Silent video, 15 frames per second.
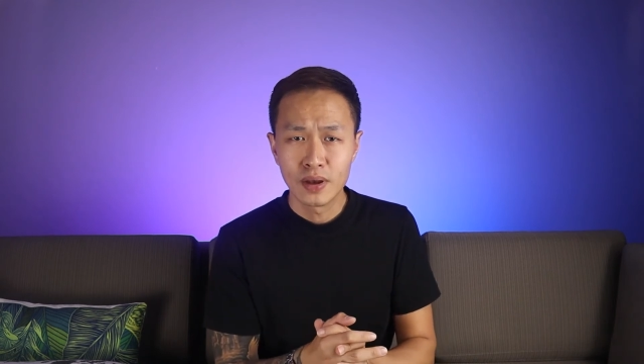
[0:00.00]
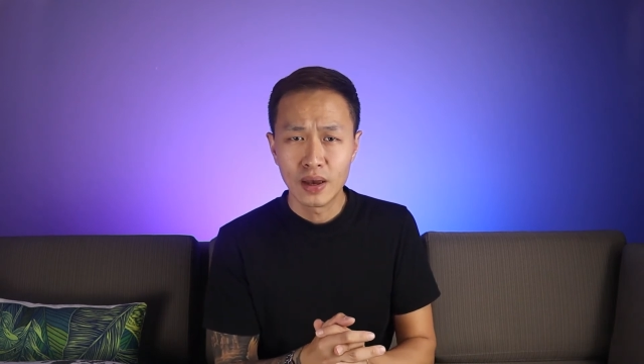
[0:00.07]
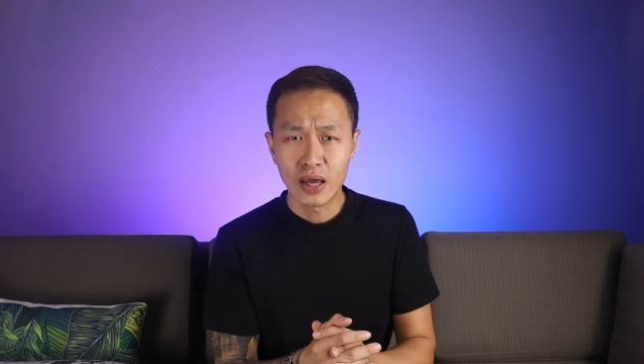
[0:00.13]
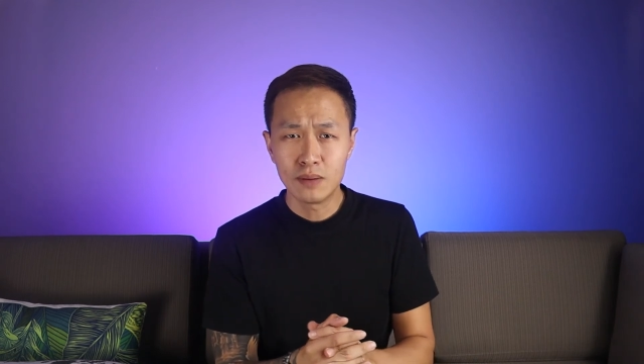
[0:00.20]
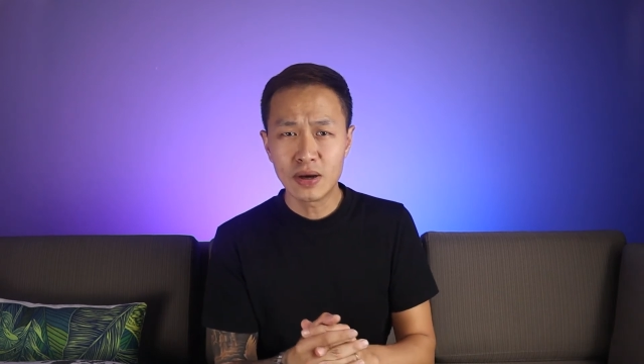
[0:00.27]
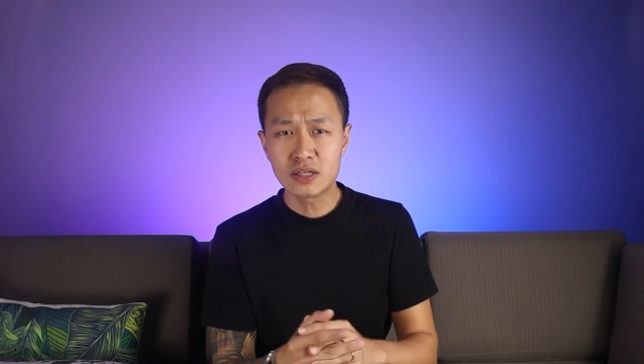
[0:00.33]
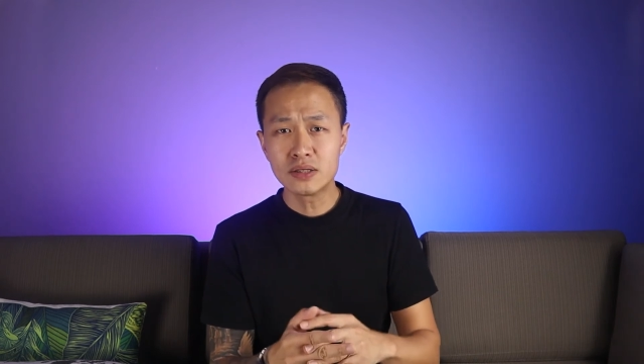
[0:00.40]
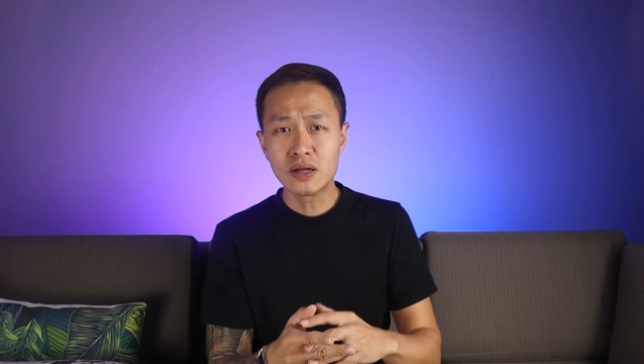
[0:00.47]
and
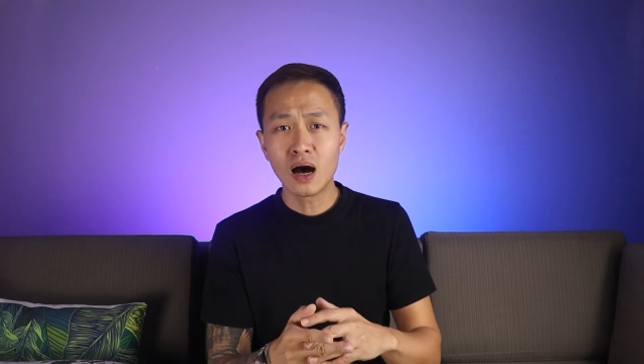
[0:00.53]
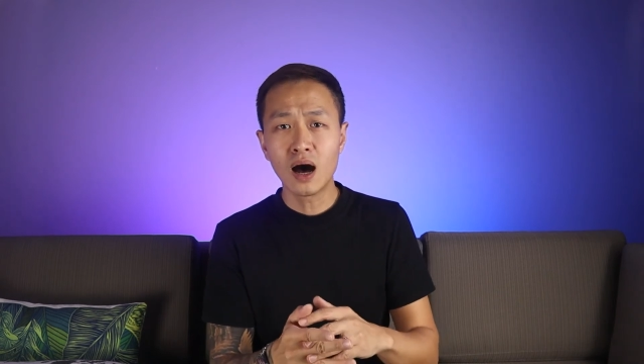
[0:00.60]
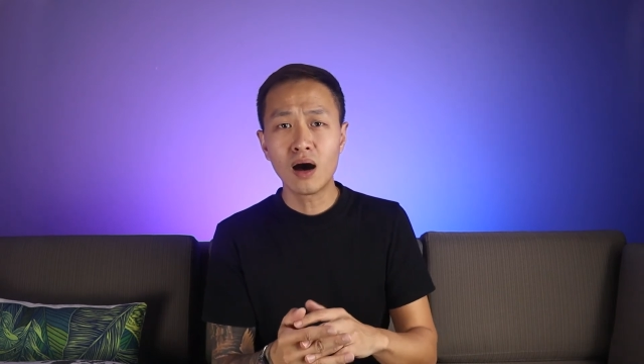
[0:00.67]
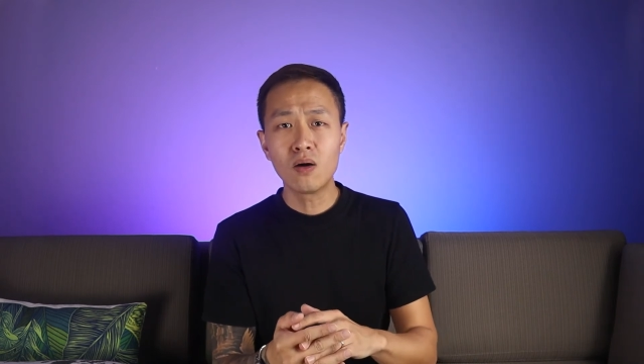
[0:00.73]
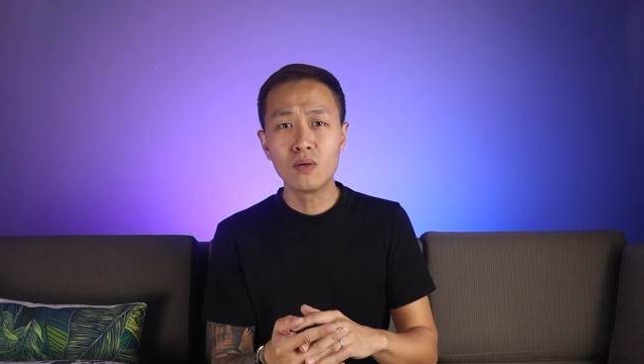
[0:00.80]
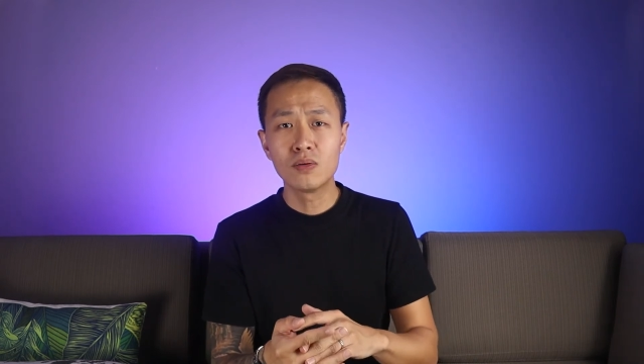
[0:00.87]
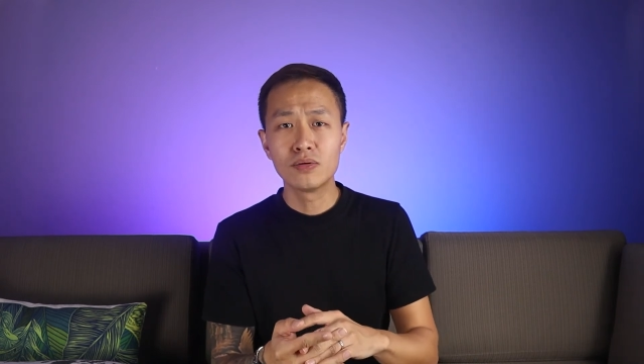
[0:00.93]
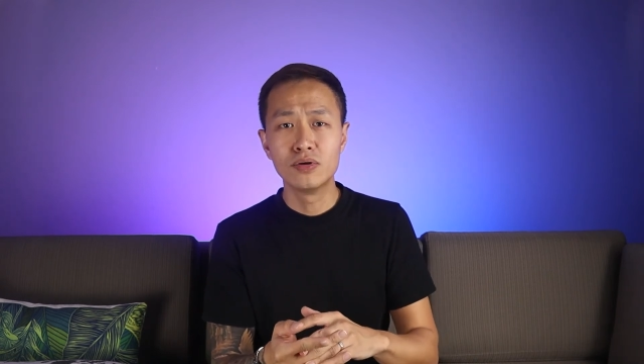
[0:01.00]
imagine
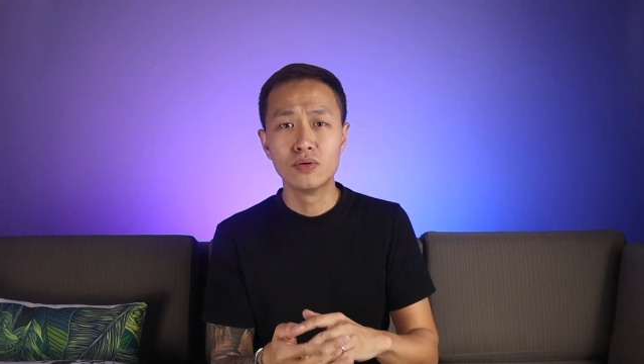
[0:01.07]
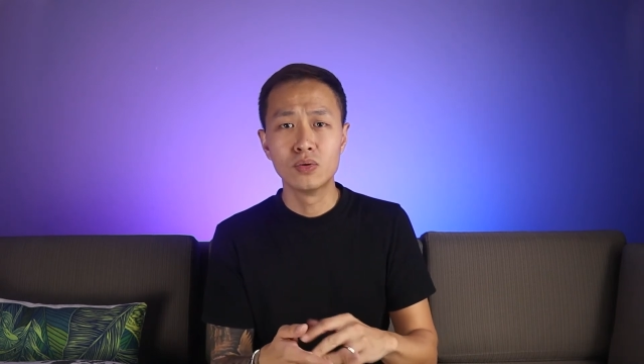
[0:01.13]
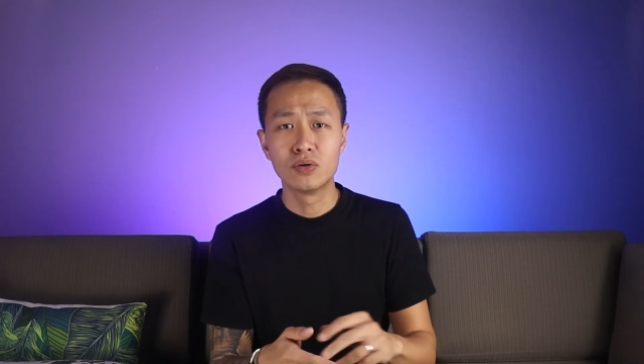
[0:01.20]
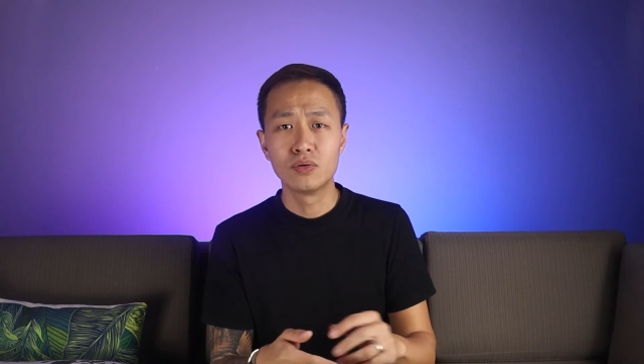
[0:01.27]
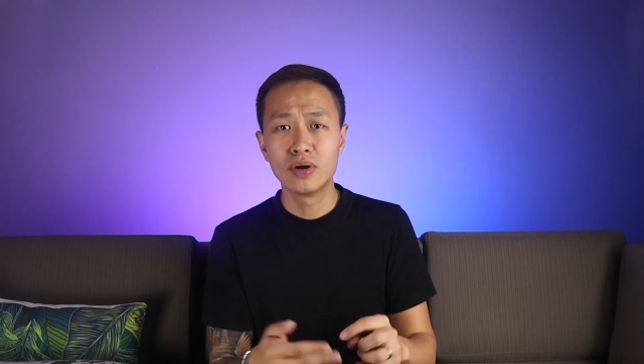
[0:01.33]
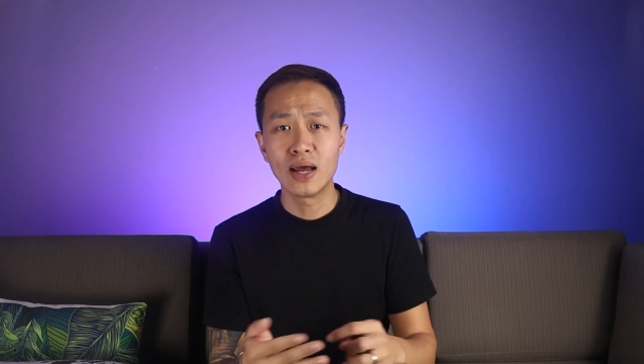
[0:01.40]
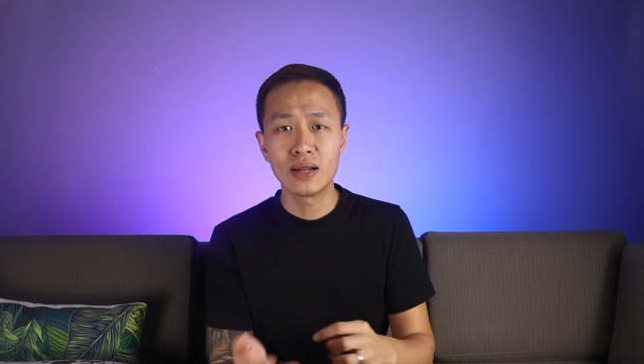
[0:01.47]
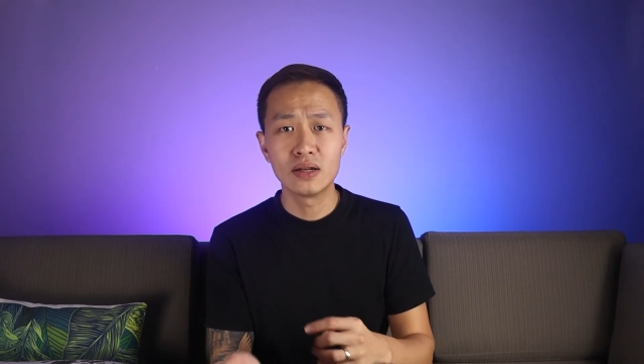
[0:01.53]
how you would
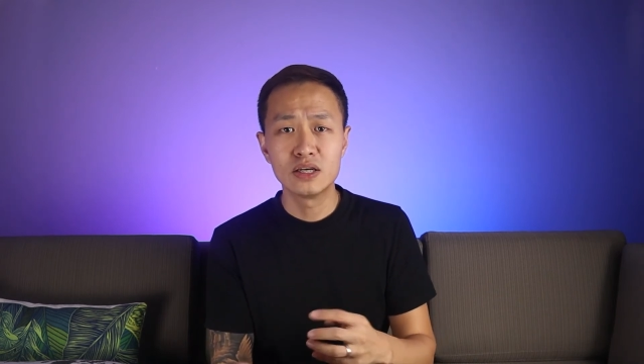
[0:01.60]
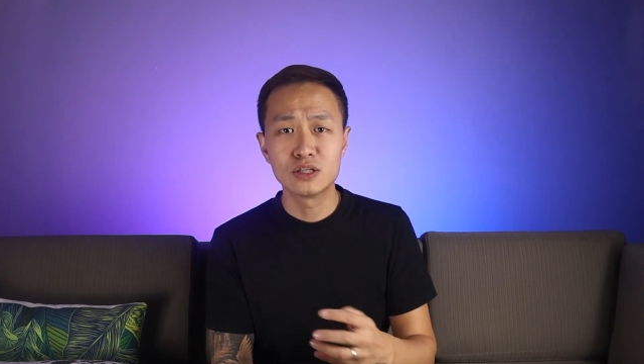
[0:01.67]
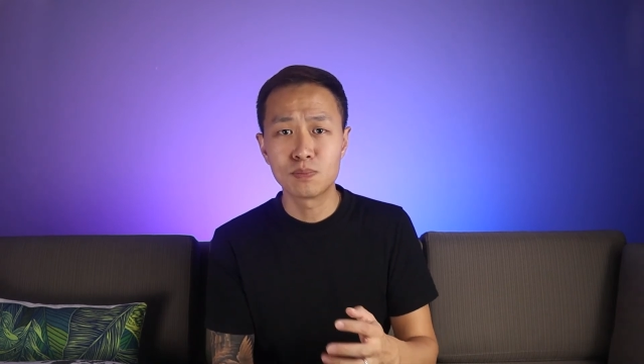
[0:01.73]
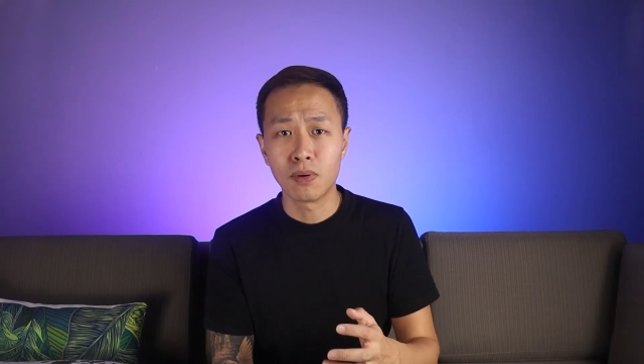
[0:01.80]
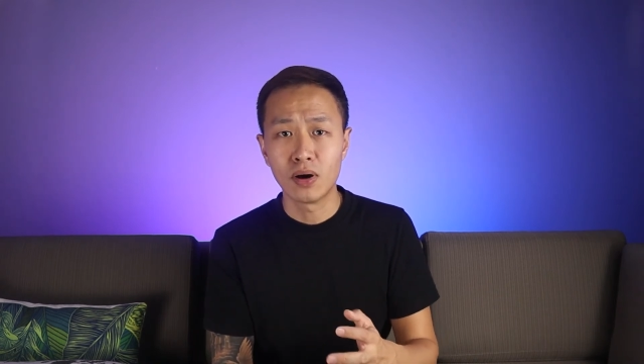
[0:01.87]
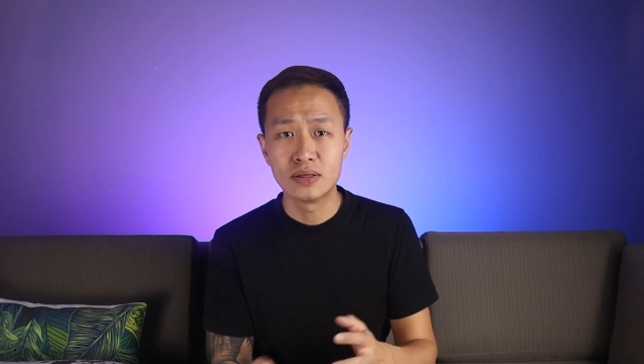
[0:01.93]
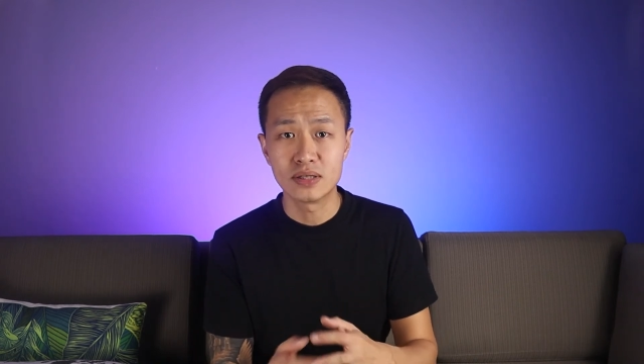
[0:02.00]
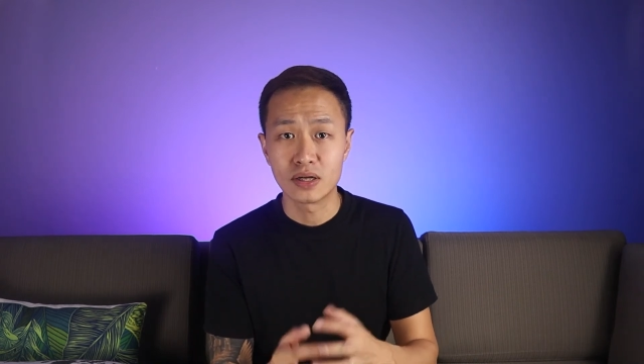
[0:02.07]
relate these
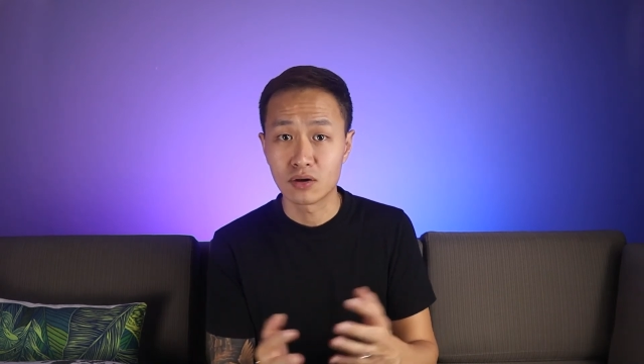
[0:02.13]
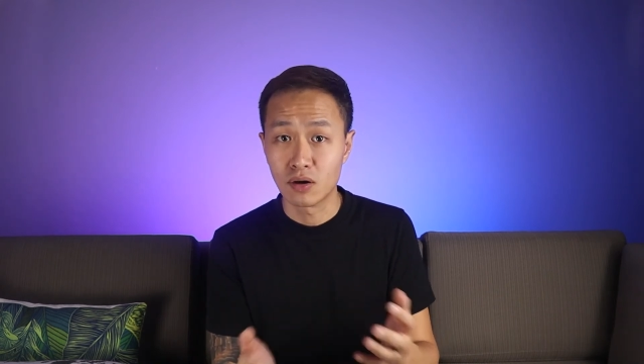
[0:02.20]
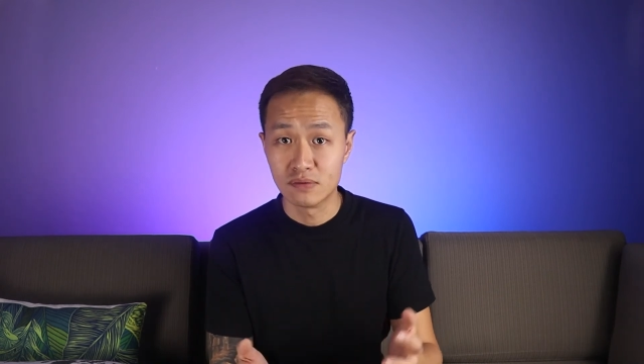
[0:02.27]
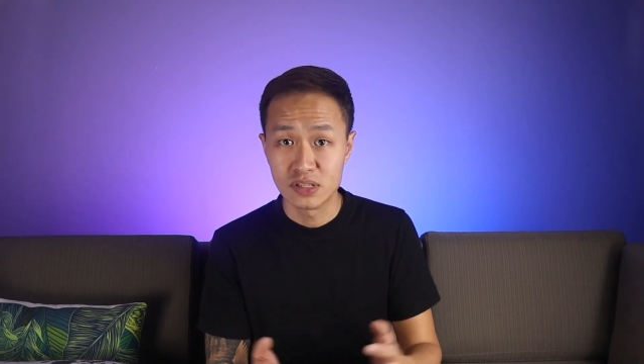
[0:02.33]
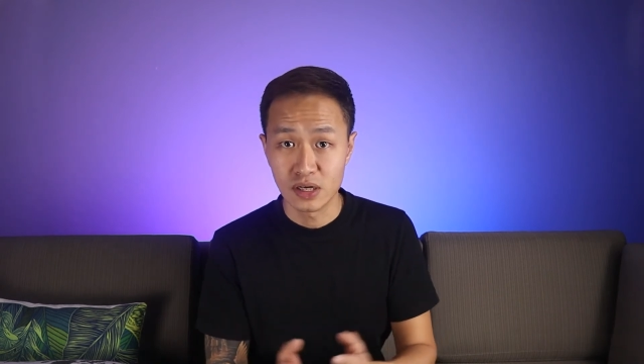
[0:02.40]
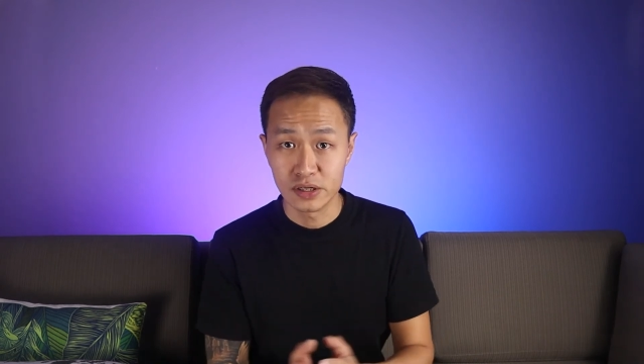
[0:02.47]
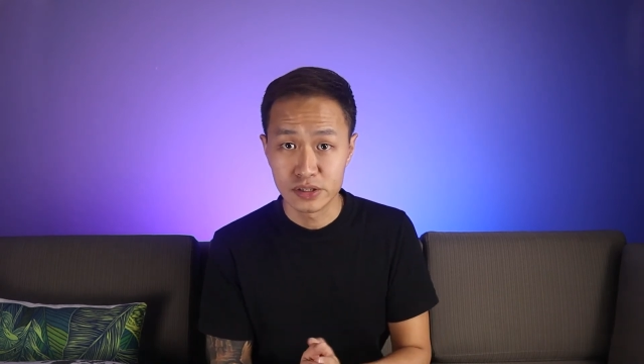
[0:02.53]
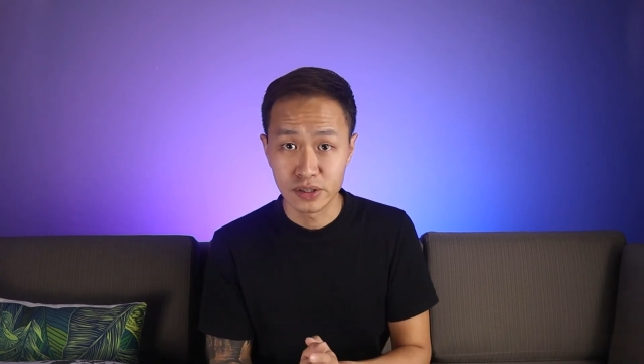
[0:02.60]
points in a
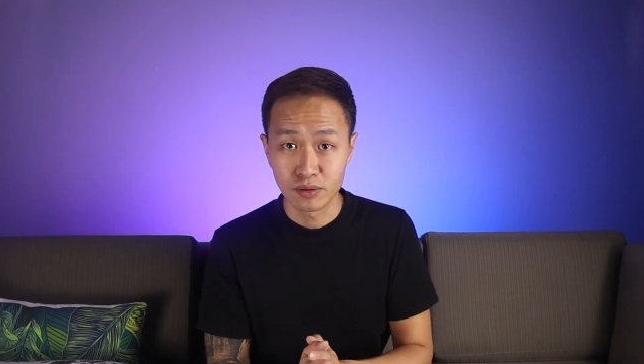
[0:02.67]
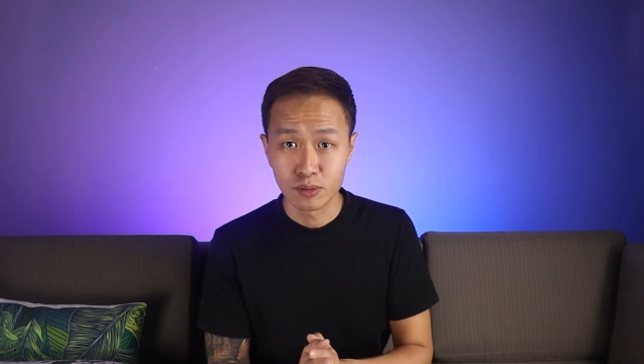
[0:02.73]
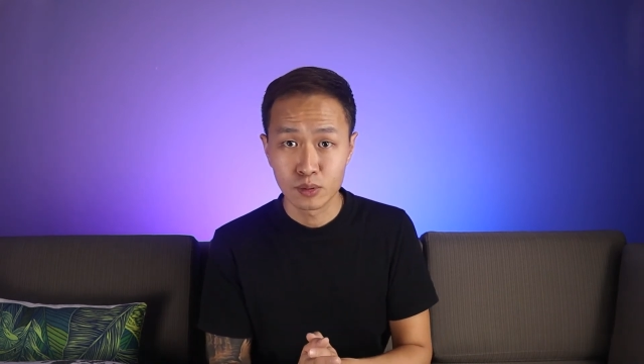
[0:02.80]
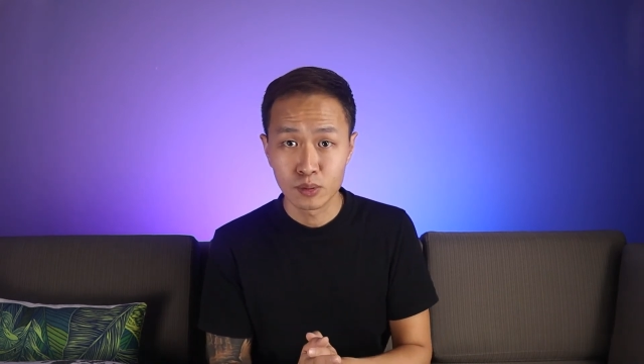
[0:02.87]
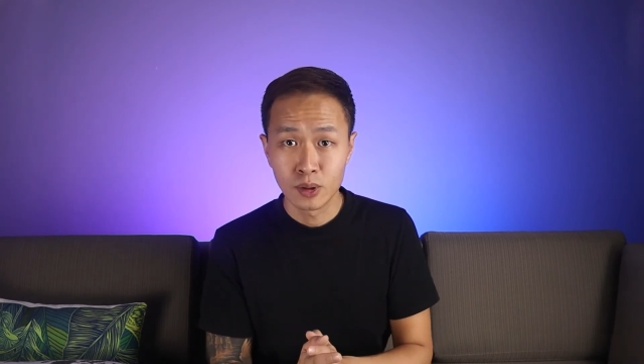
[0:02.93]
conversation.